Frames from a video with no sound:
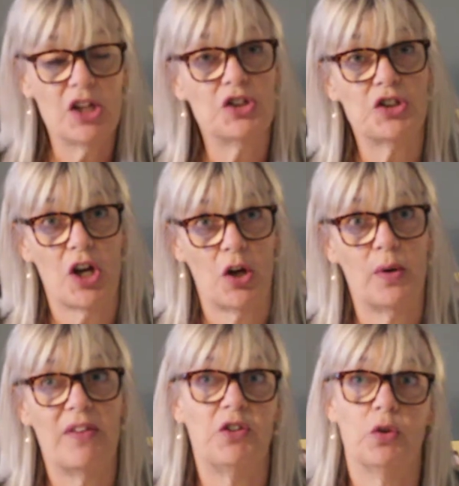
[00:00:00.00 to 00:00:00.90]
So
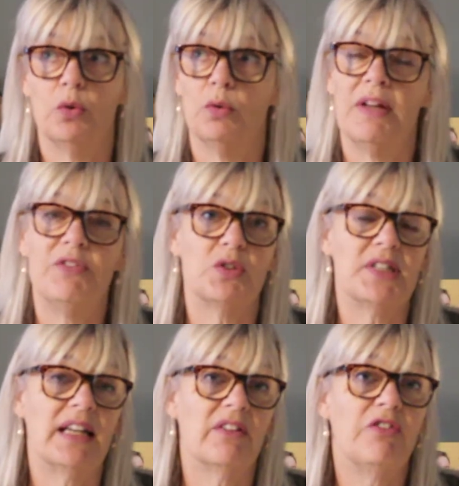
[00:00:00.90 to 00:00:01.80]
if you're
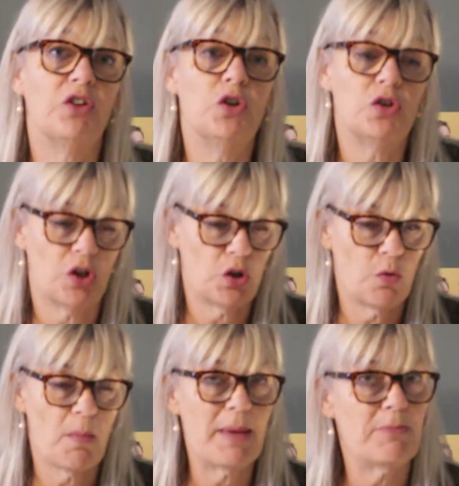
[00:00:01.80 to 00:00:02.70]
selling food,
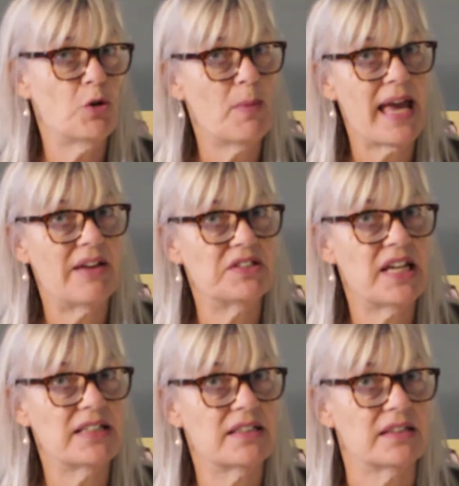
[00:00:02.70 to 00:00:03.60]
you may have
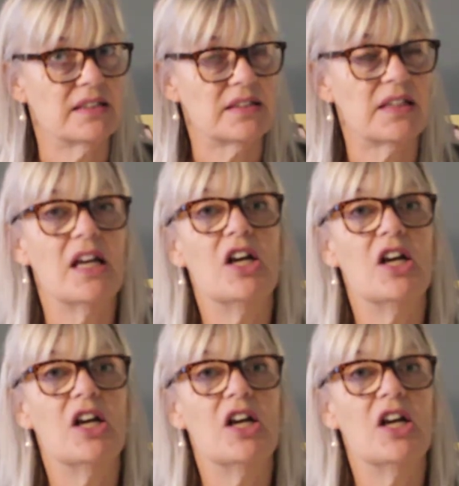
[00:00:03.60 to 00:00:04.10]
tasters.